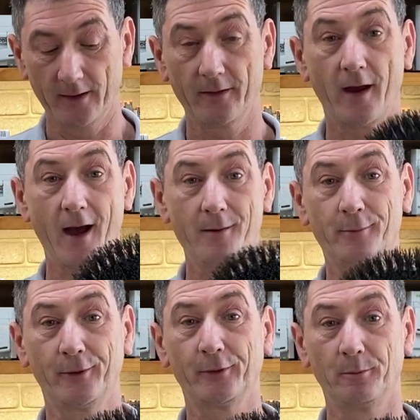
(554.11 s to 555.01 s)
The hard
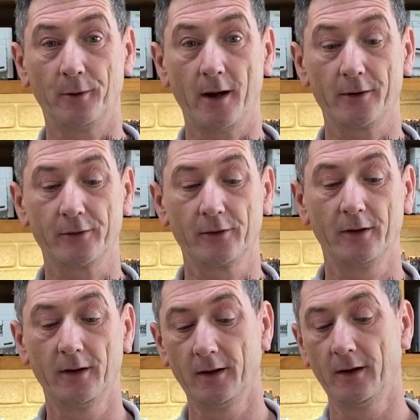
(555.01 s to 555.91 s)
bristle brush,
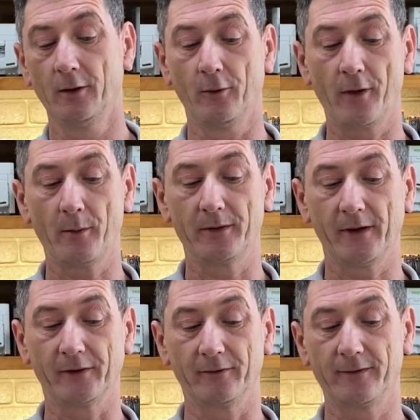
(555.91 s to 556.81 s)
although it
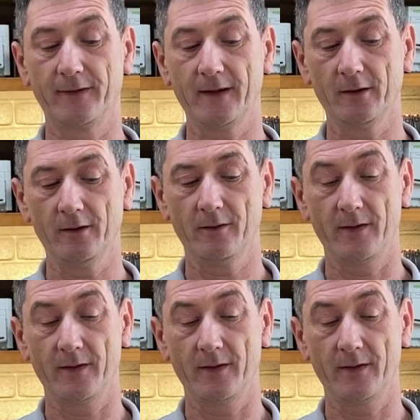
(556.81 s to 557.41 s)
doesn't feel